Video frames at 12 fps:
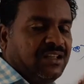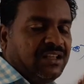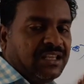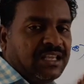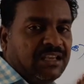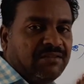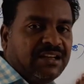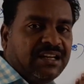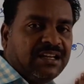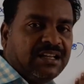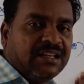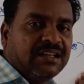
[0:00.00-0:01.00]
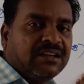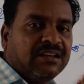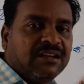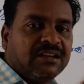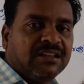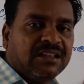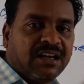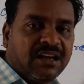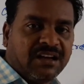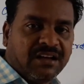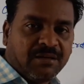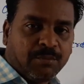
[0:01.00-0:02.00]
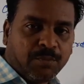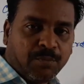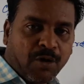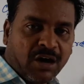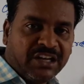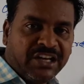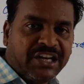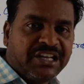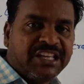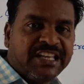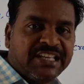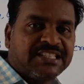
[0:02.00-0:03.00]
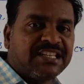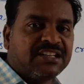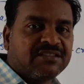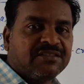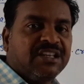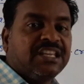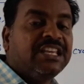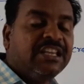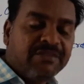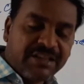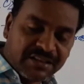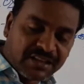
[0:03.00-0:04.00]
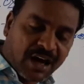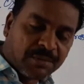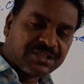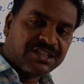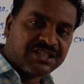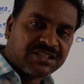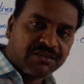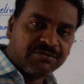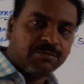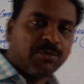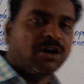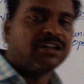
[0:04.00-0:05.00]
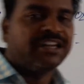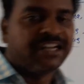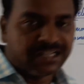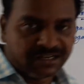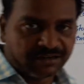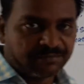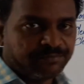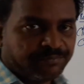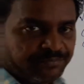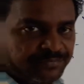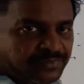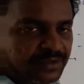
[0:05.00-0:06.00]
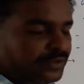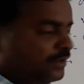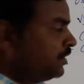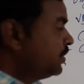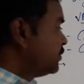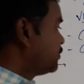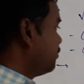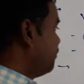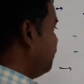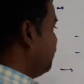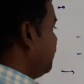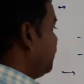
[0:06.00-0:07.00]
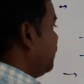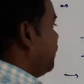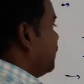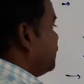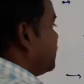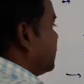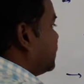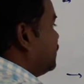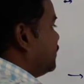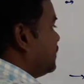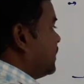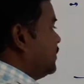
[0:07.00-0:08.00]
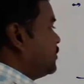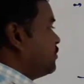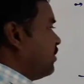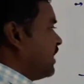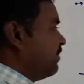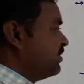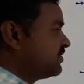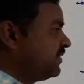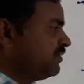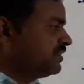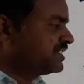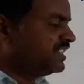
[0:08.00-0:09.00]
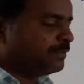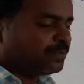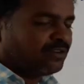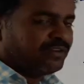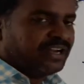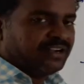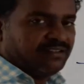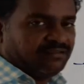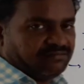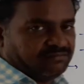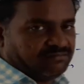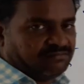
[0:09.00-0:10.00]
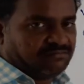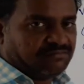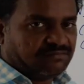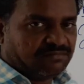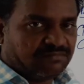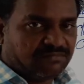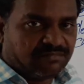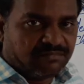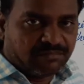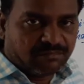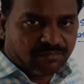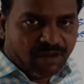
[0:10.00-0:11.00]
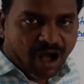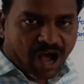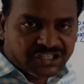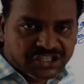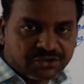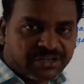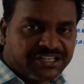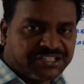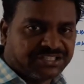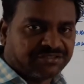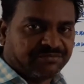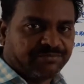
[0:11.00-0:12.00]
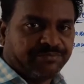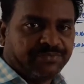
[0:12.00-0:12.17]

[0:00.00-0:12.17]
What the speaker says: even in the pollinating agent, even in the absence of a pollinator. So, clistogamous flowers, they provide assurance.